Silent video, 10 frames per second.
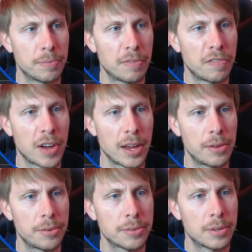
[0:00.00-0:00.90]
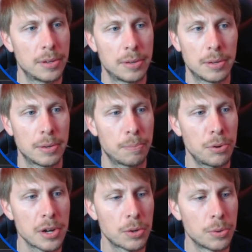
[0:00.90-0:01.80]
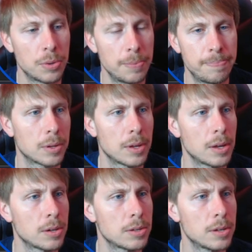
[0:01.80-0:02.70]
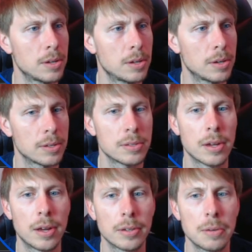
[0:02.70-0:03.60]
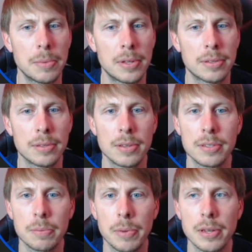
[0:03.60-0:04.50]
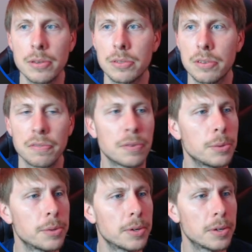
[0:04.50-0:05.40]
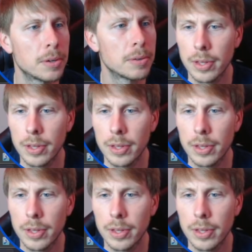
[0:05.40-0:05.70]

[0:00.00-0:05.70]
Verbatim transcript: Files. Pretty cool. Location, documents. So this is like my user folder.